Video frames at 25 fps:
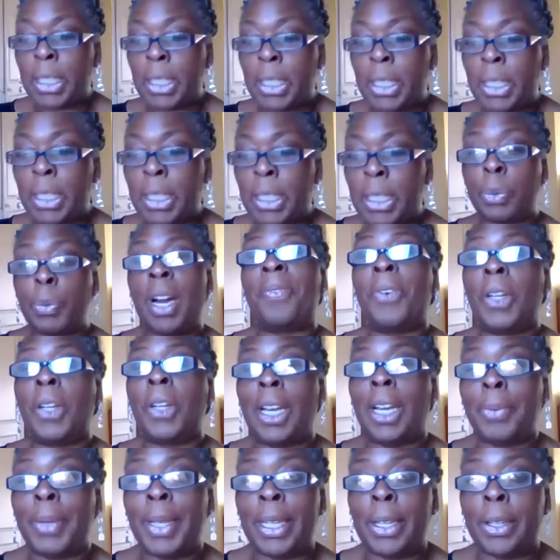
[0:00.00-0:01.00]
because we
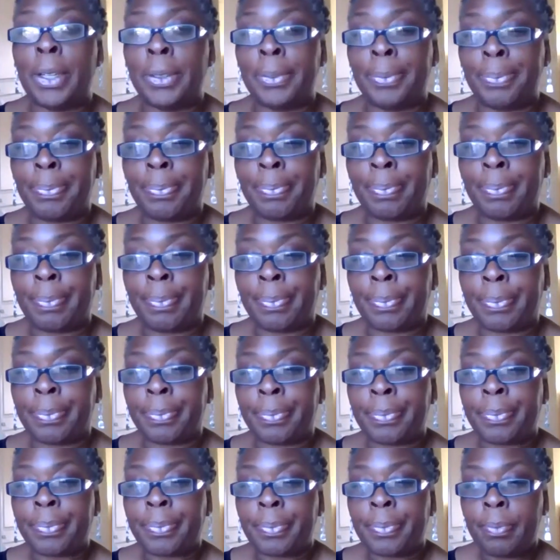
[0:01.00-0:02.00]
are following on,
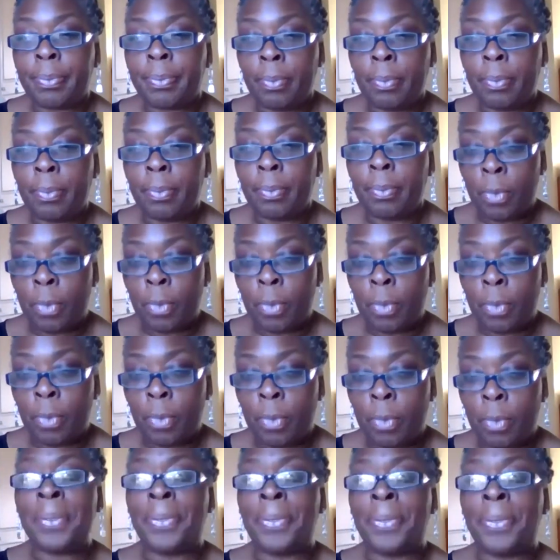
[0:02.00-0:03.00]
we
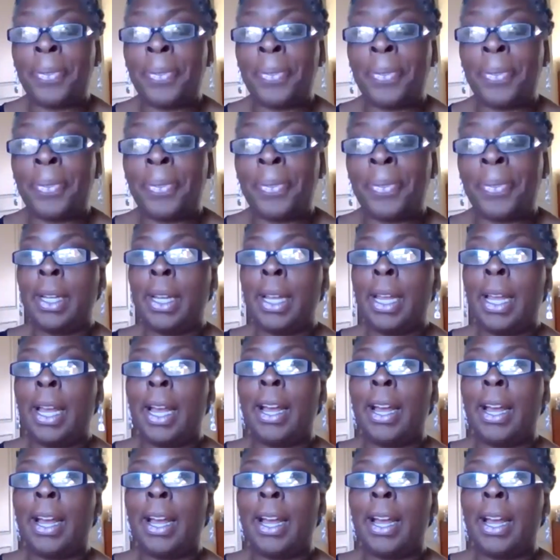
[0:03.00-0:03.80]
follow on.